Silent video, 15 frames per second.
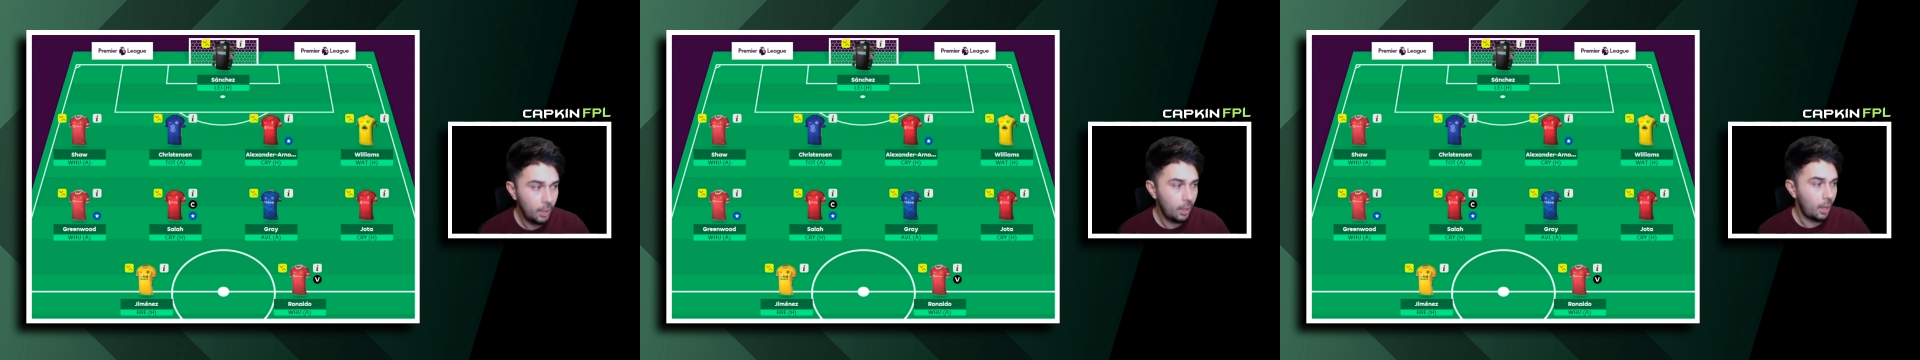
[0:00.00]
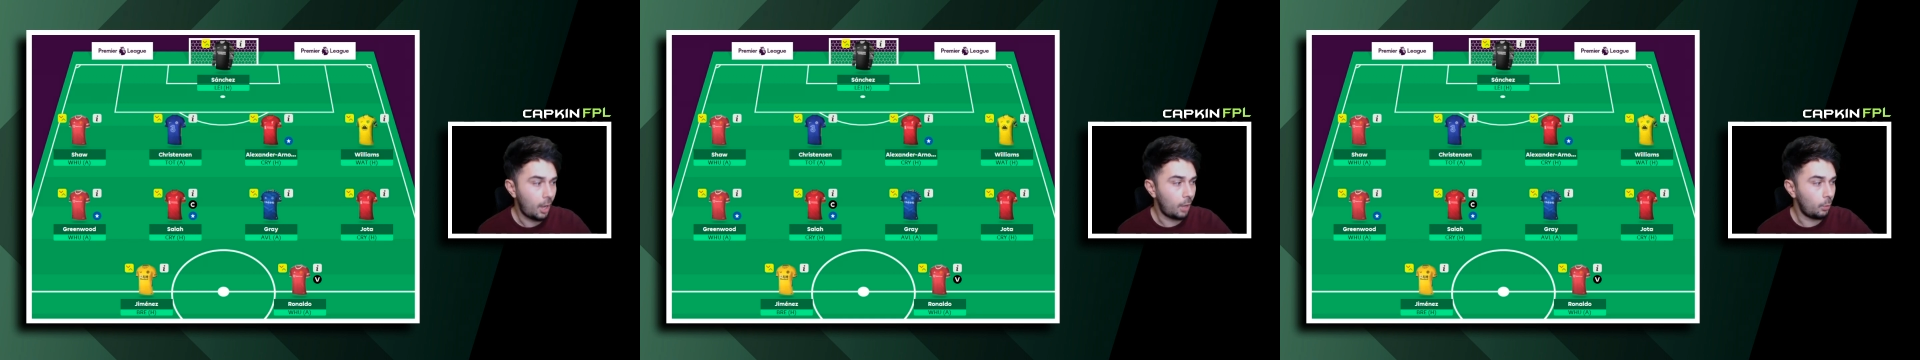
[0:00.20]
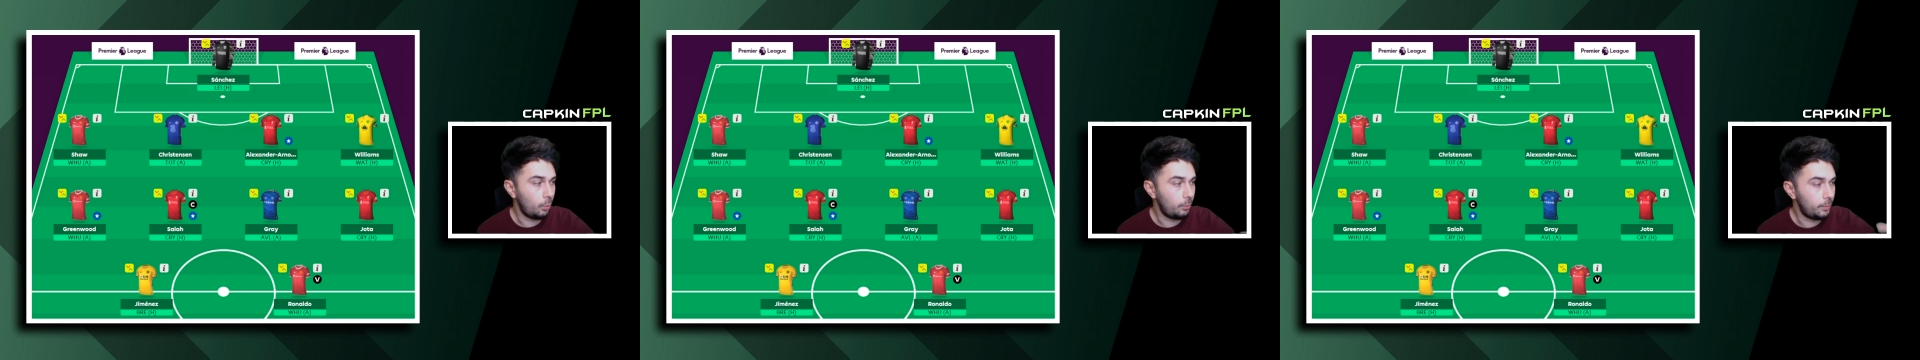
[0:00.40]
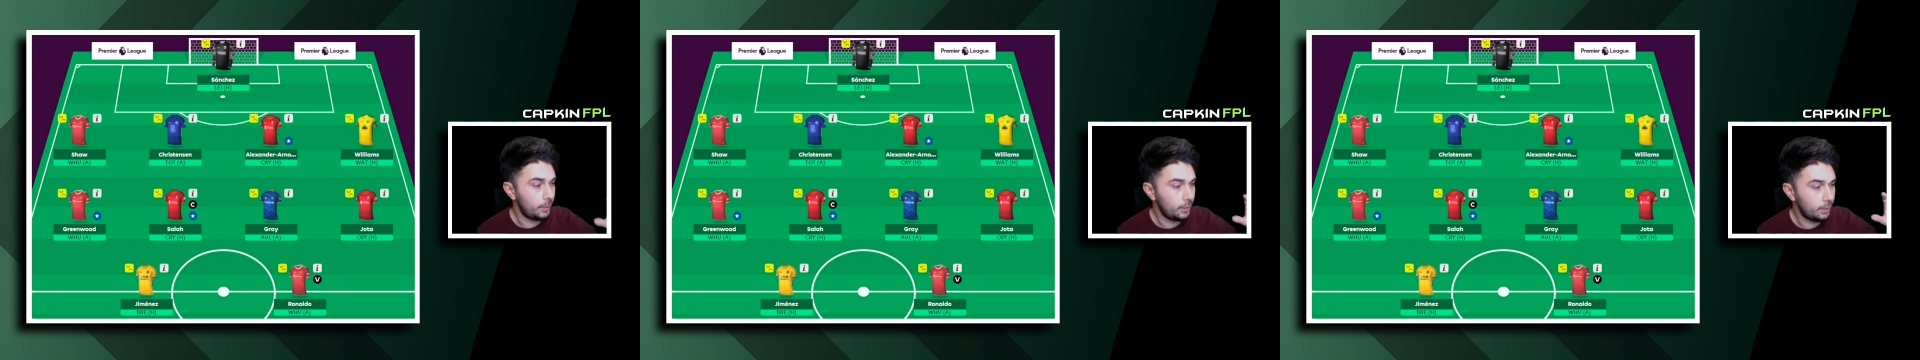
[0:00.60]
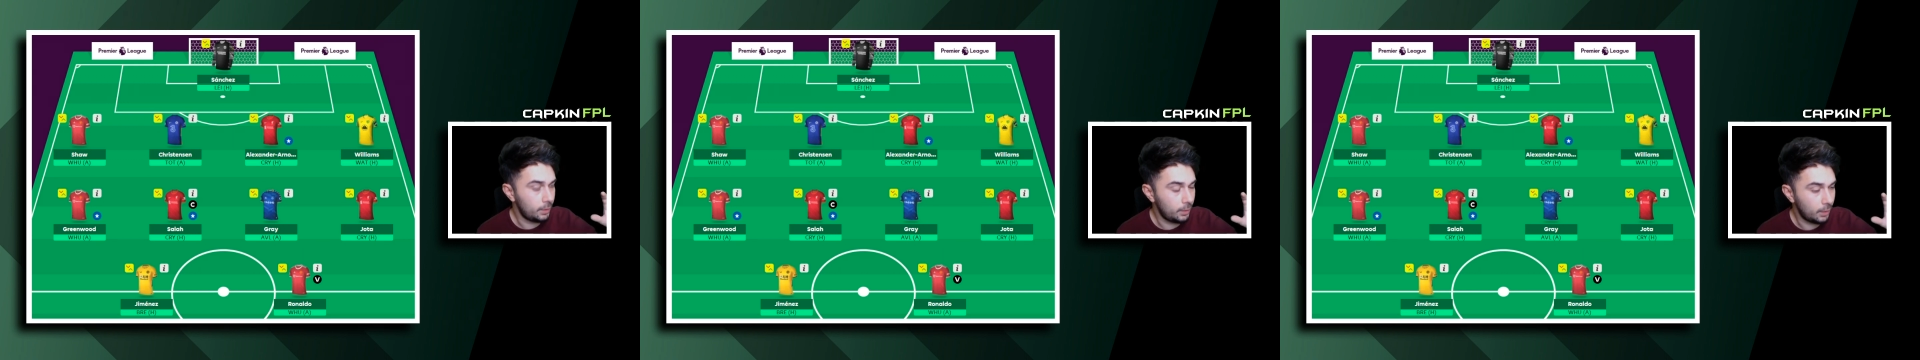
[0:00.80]
I will
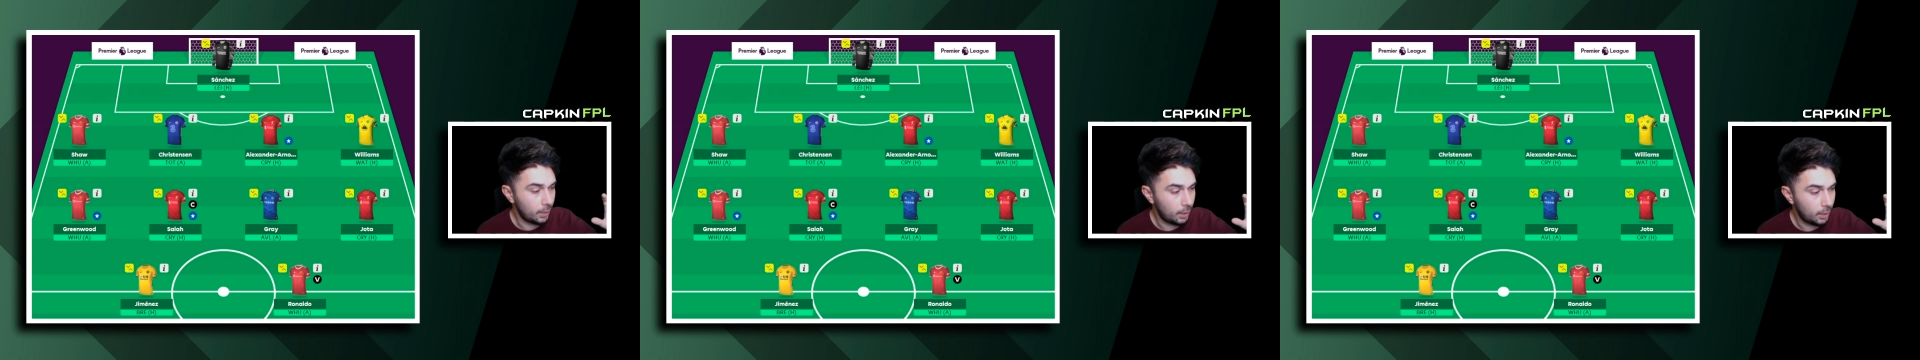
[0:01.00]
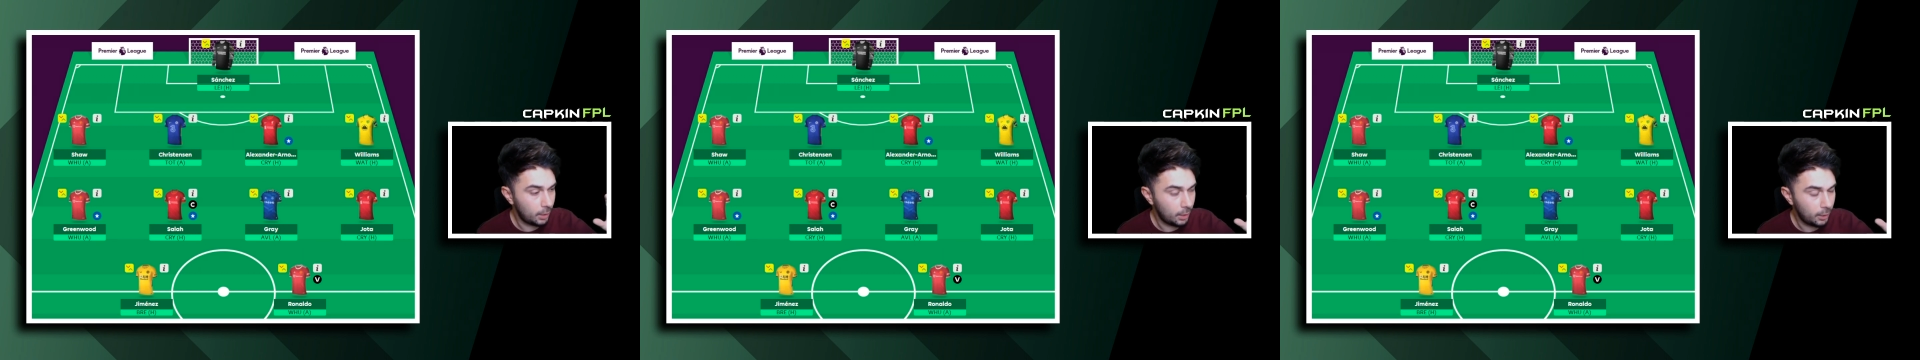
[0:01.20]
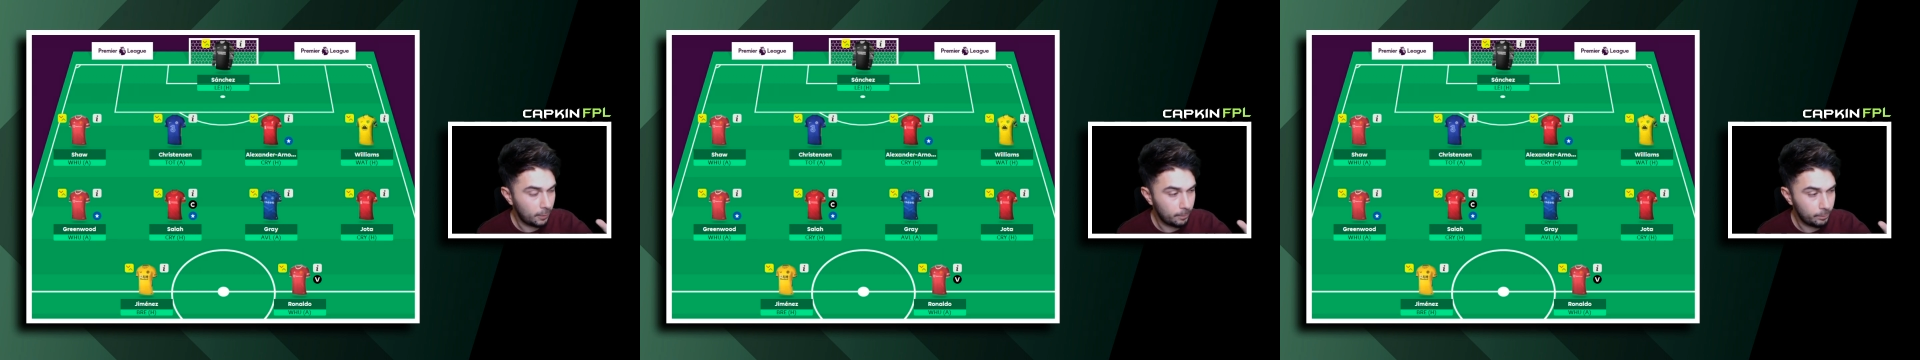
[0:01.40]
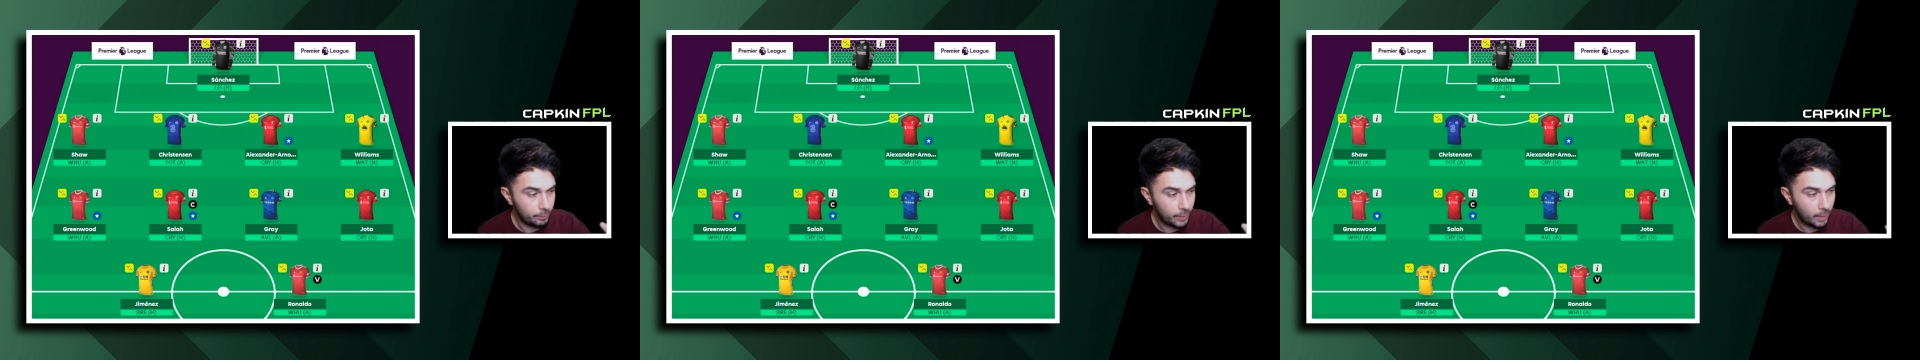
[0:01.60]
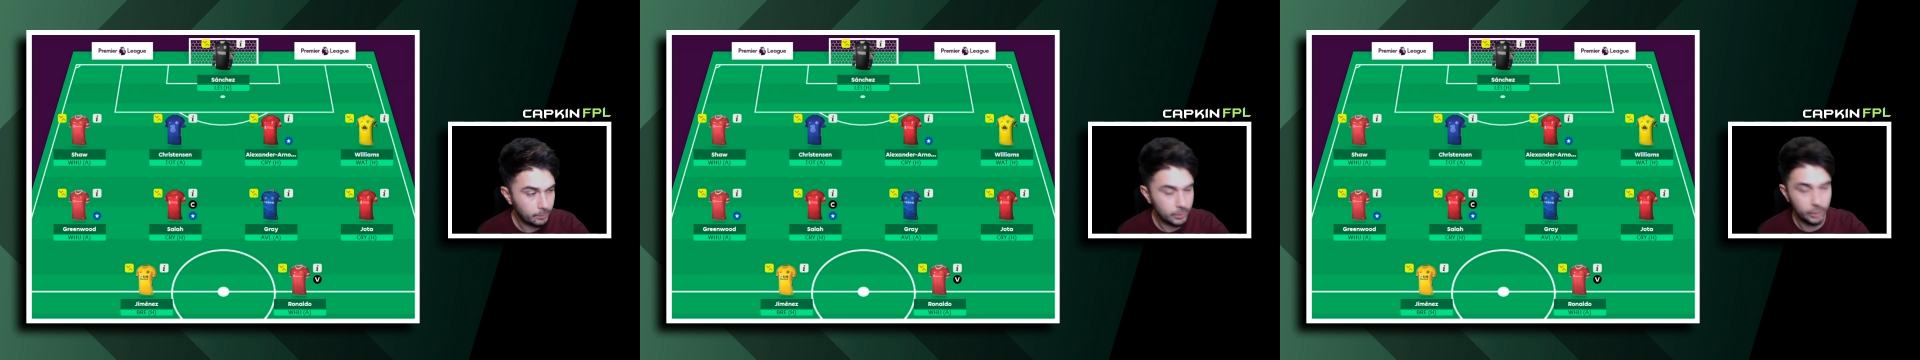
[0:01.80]
be
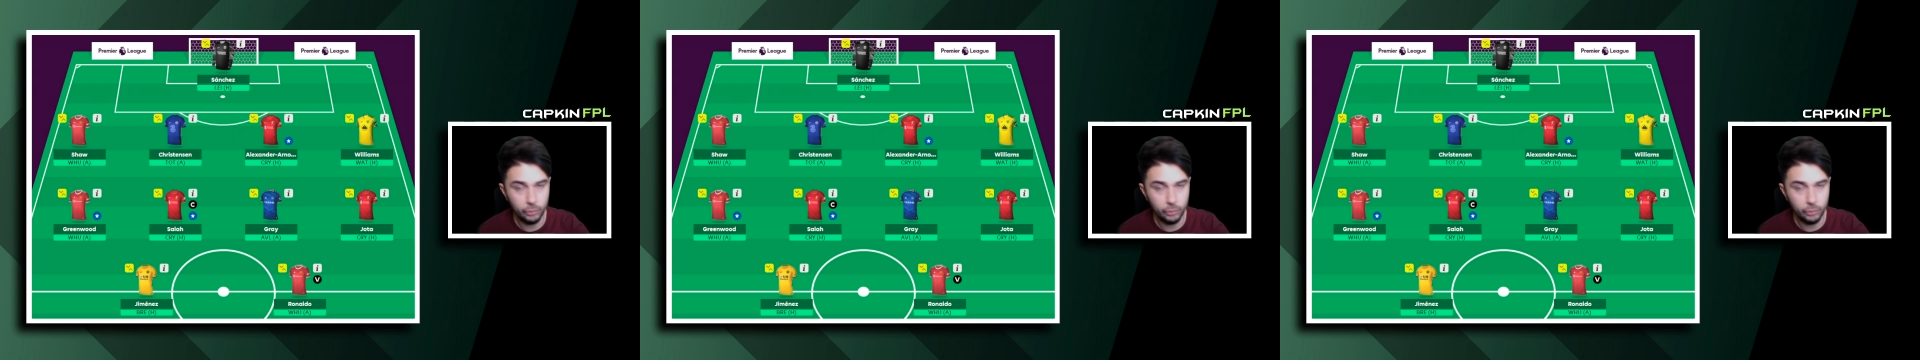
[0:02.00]
updating